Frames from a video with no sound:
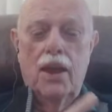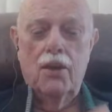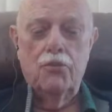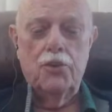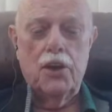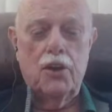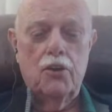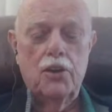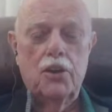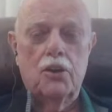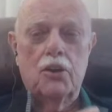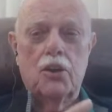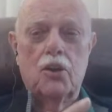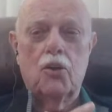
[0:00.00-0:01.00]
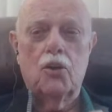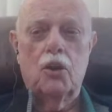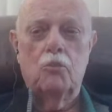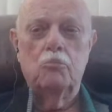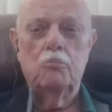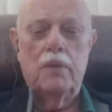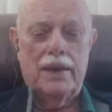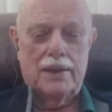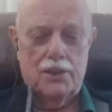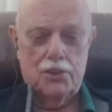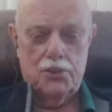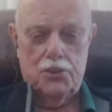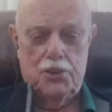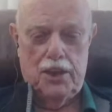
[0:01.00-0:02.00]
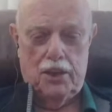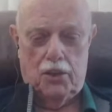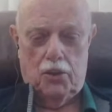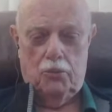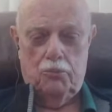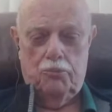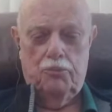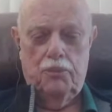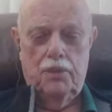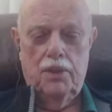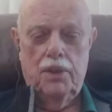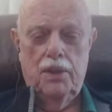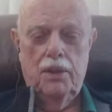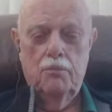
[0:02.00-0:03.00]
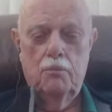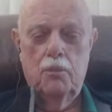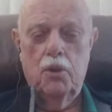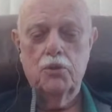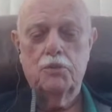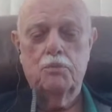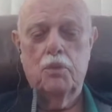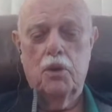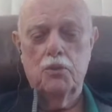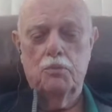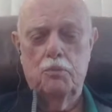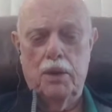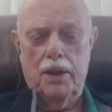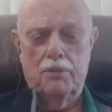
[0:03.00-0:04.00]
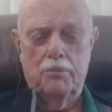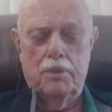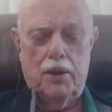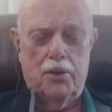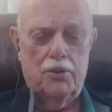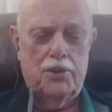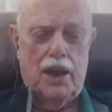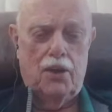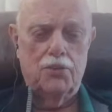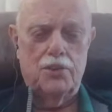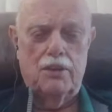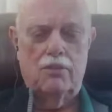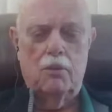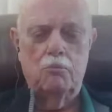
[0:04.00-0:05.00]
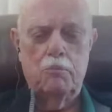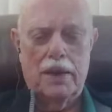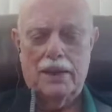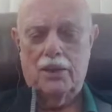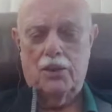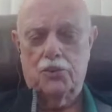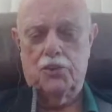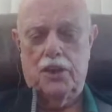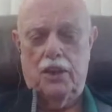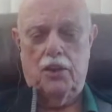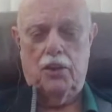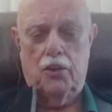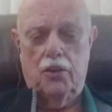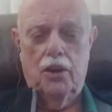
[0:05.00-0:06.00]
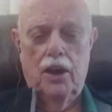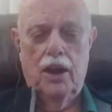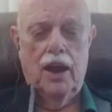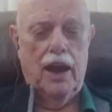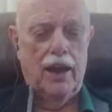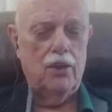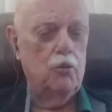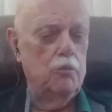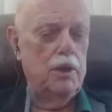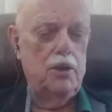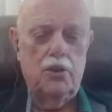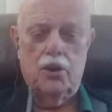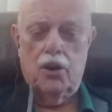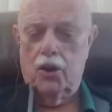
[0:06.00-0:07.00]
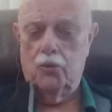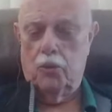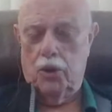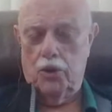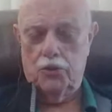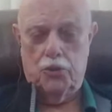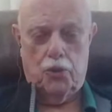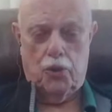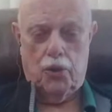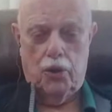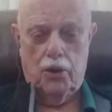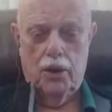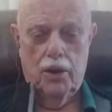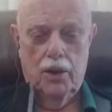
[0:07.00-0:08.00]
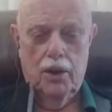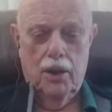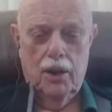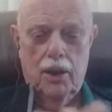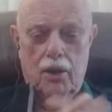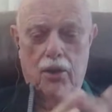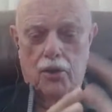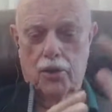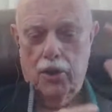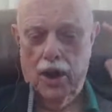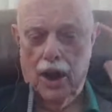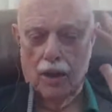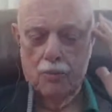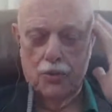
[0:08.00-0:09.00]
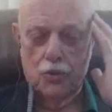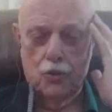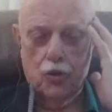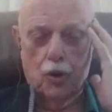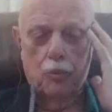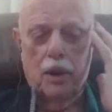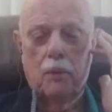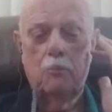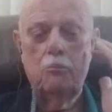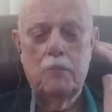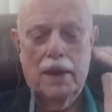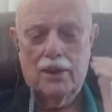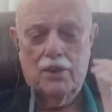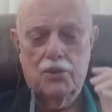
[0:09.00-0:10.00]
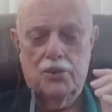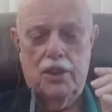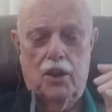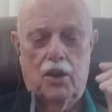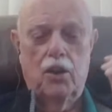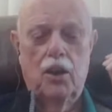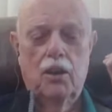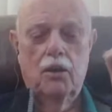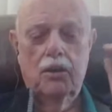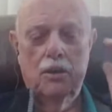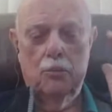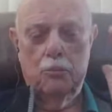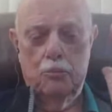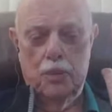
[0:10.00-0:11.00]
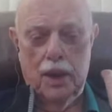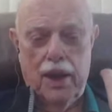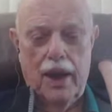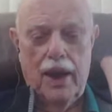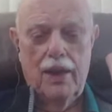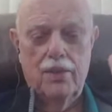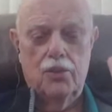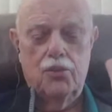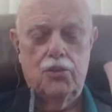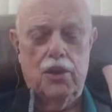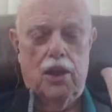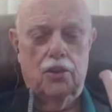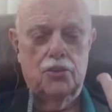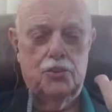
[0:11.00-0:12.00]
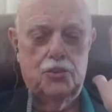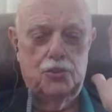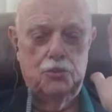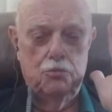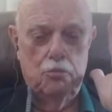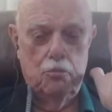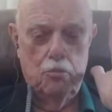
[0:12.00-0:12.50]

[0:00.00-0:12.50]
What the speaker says: If you go to your local metals dealer, most bigger towns have a metals dealer. I don't mean your hardware store or your hobby store, but a metals dealer. The guy that sells